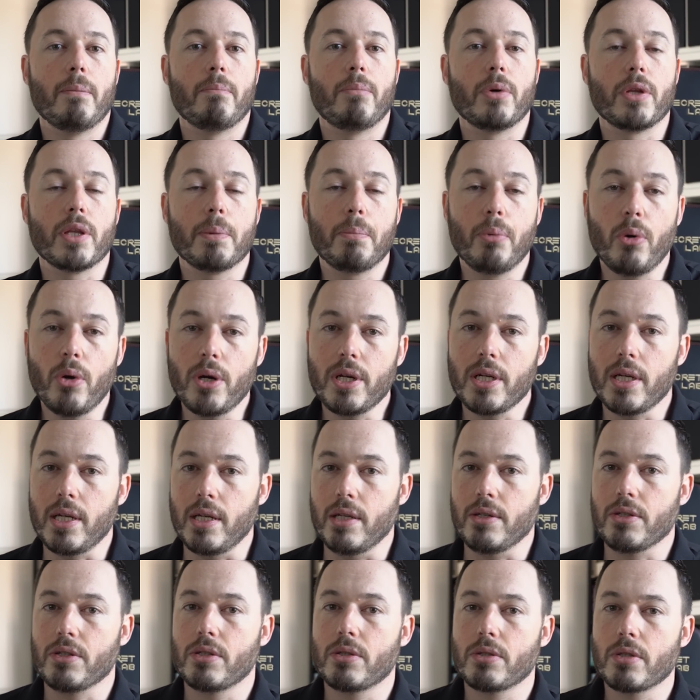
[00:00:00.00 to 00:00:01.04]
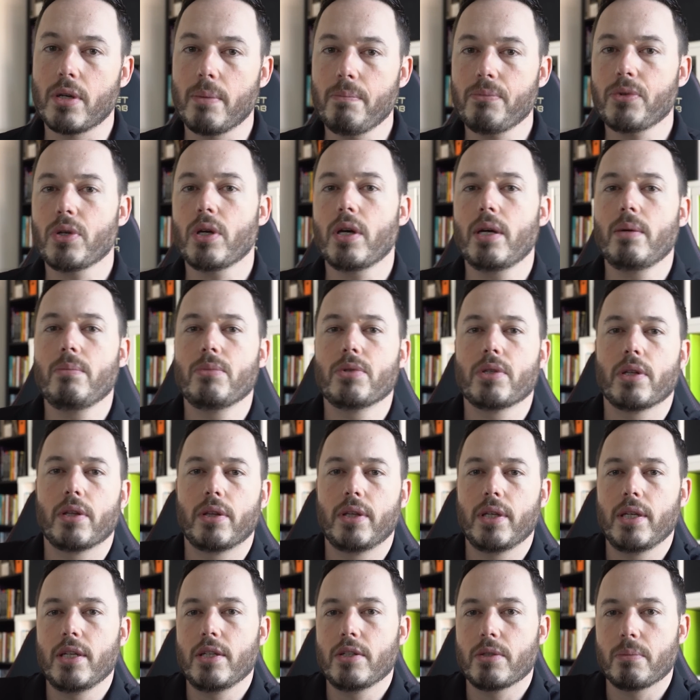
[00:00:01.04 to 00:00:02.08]
but the point is sometimes
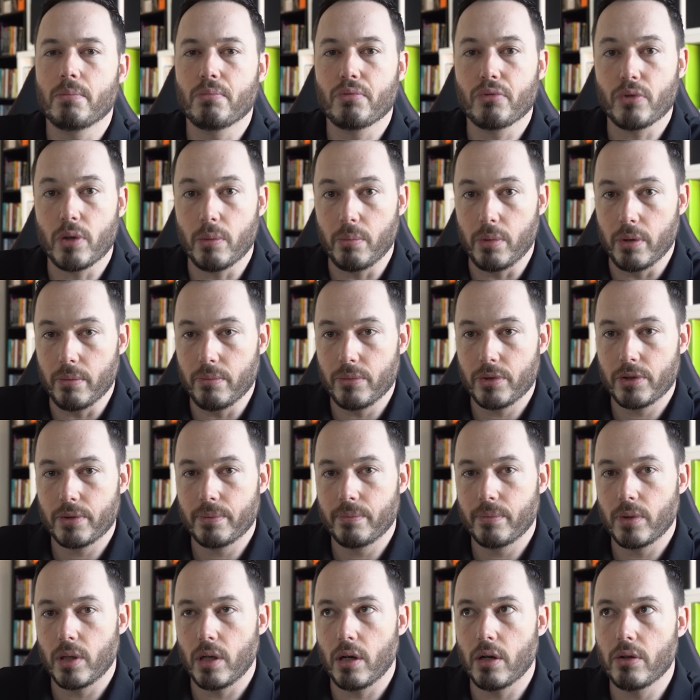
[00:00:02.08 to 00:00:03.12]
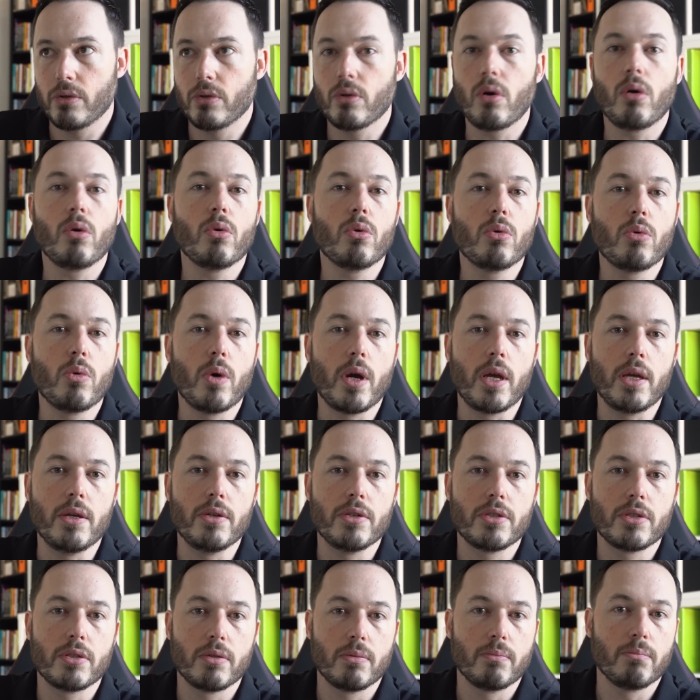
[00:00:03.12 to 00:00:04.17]
these problems are not
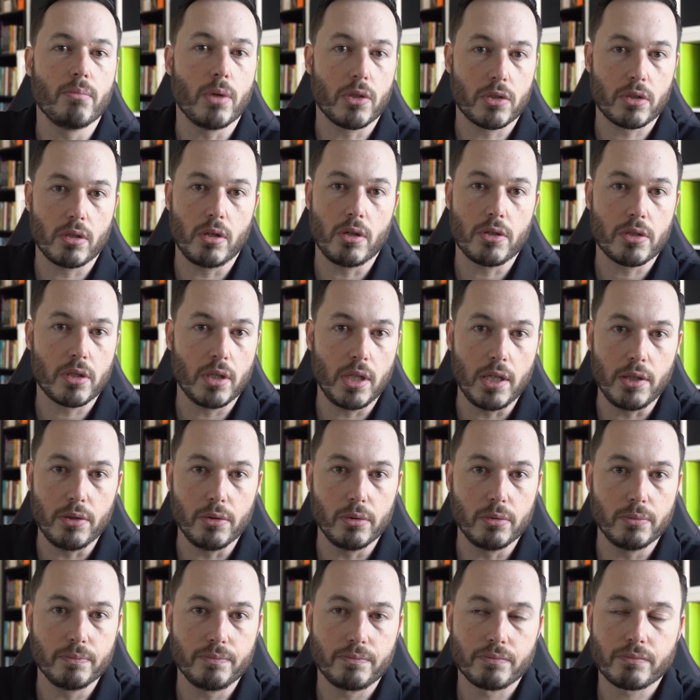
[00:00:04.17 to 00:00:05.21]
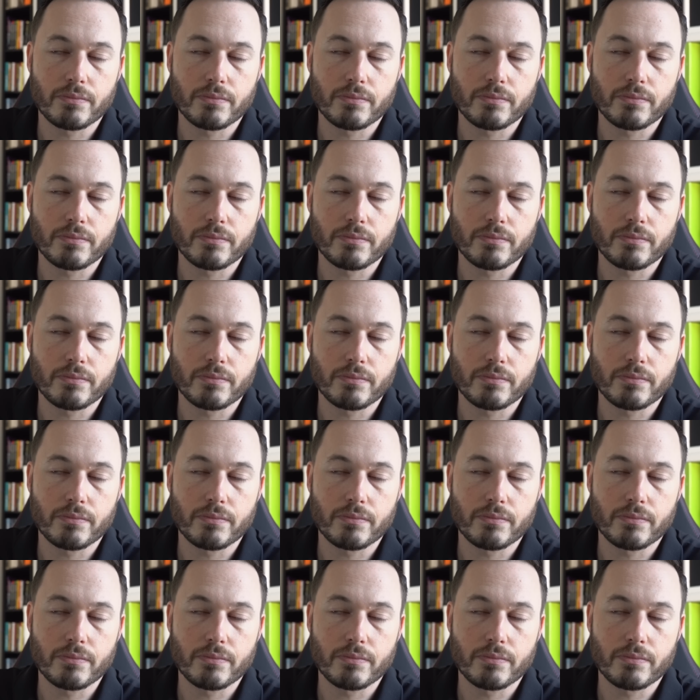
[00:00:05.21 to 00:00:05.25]
always musculoskeletal.